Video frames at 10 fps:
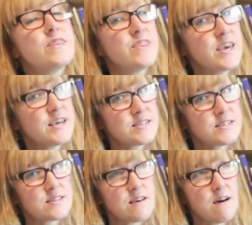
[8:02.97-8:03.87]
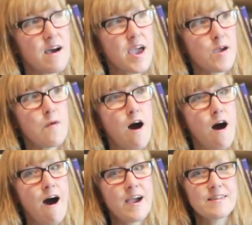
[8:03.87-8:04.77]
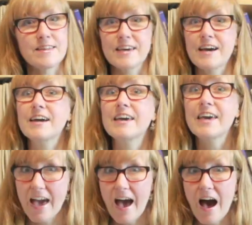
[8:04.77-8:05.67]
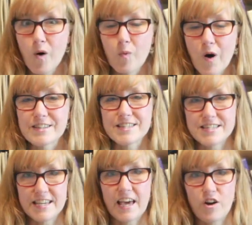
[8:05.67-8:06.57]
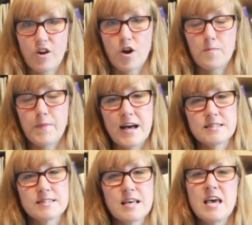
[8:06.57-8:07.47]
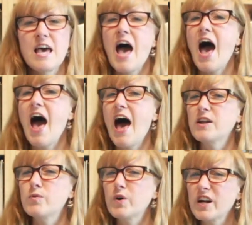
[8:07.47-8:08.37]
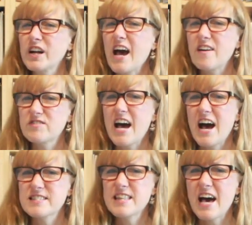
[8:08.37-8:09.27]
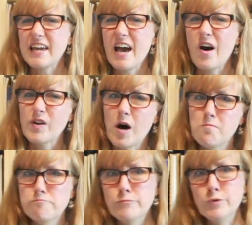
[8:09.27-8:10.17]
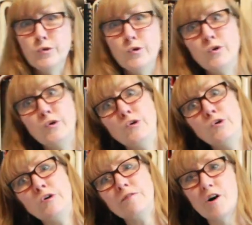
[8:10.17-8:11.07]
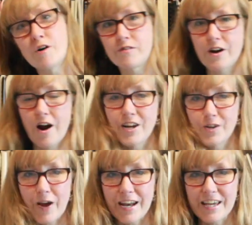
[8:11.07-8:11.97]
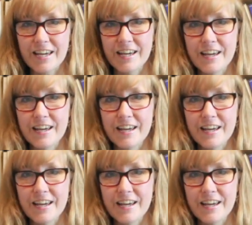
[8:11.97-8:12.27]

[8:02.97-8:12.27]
This time, I think a cow wants to get on our bus. And we're going to have to ask that cow to move over. Are you ready?